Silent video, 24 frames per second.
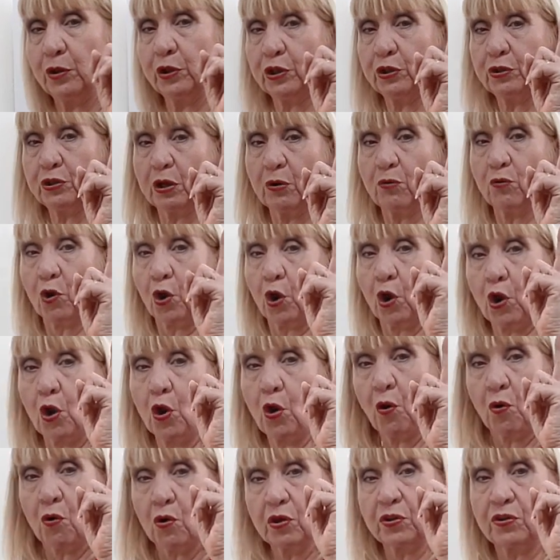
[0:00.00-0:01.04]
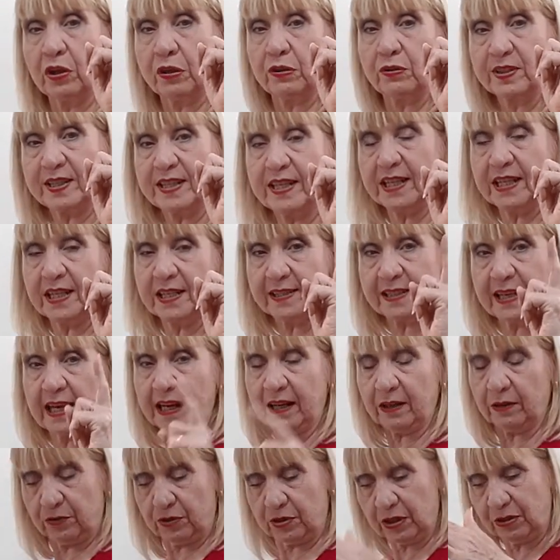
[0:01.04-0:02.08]
that you don't lock those knees
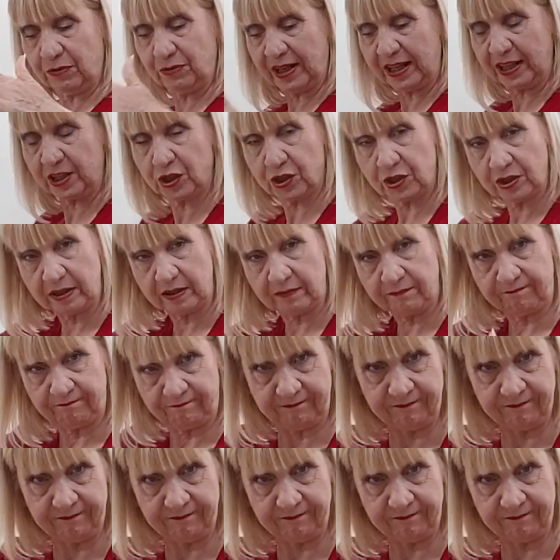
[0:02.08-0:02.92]
out. Don't actually